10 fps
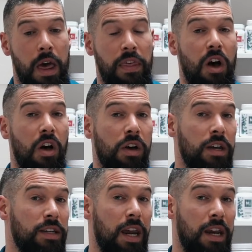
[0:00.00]
They all
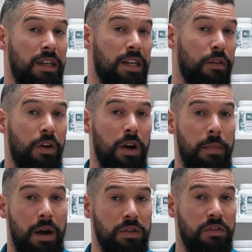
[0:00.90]
contain different amounts